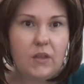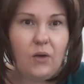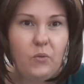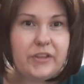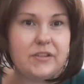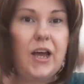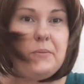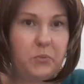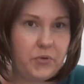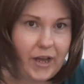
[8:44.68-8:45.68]
With time
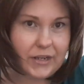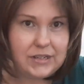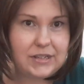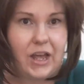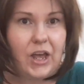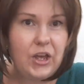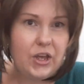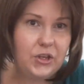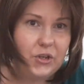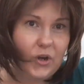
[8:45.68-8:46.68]
and practice,
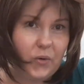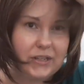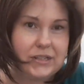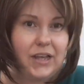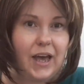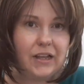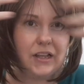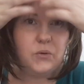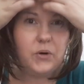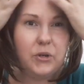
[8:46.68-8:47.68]
you know
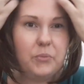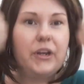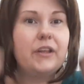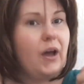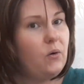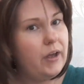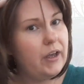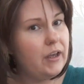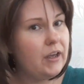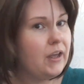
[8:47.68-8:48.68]
exactly where you're putting that
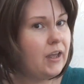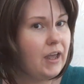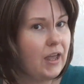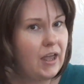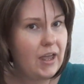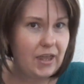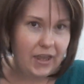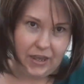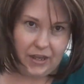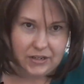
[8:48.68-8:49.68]
wig,
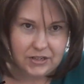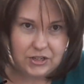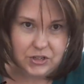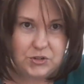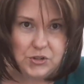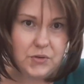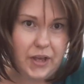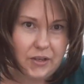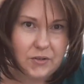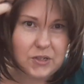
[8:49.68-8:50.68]
and you do
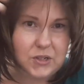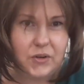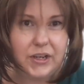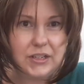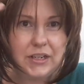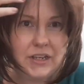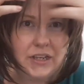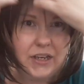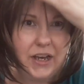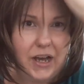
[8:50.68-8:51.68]
get used to it.
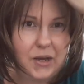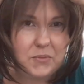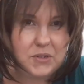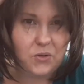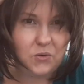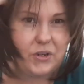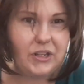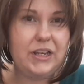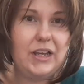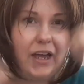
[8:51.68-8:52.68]
So
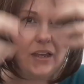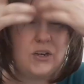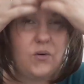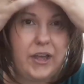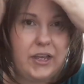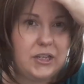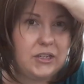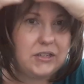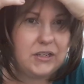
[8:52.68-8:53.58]
really, I could,